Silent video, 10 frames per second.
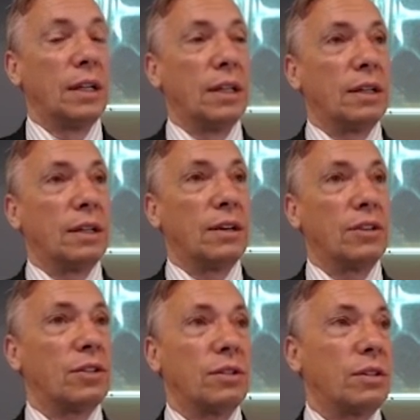
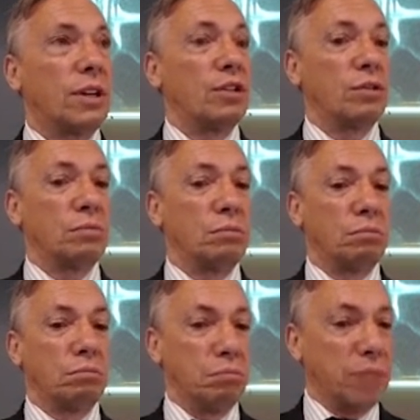There's, there's
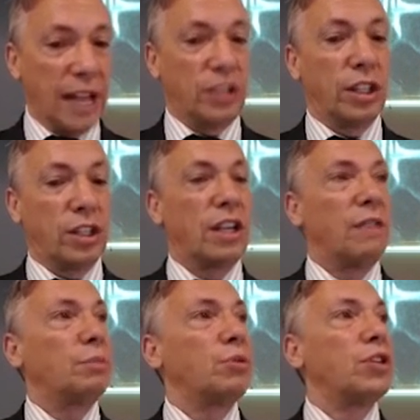less than a
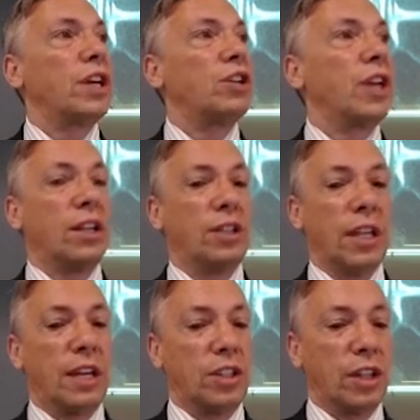7% chance the
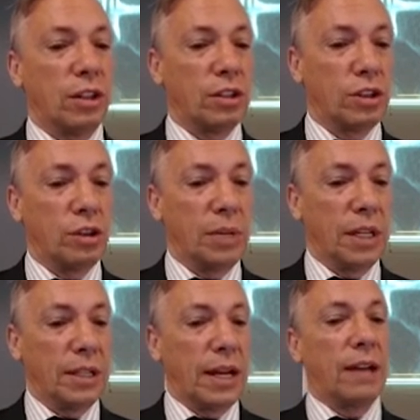ACL could still be
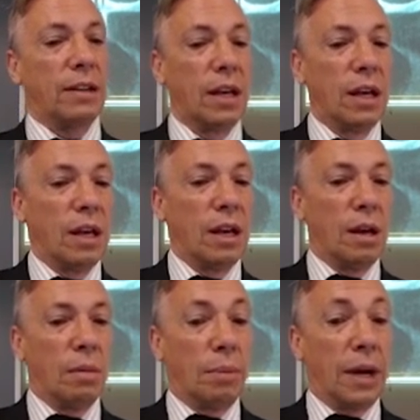intact.
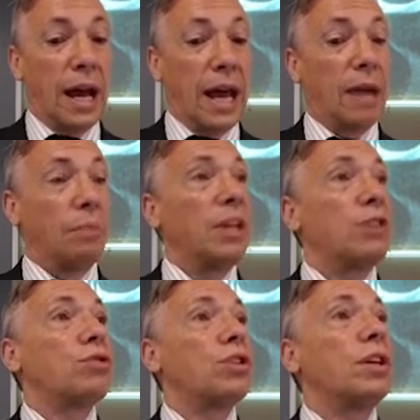But I am
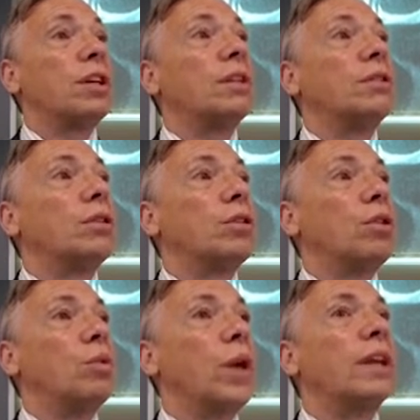interested in
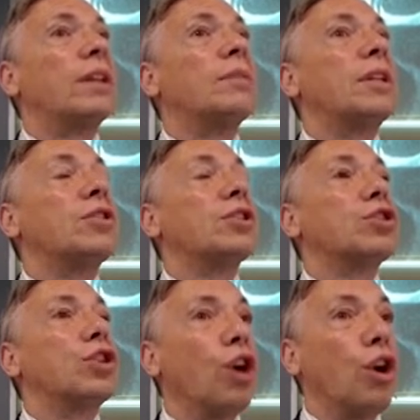where did the meniscus
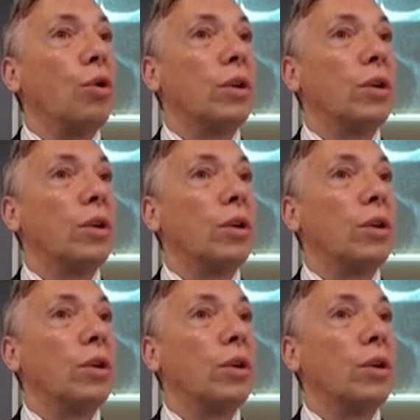go?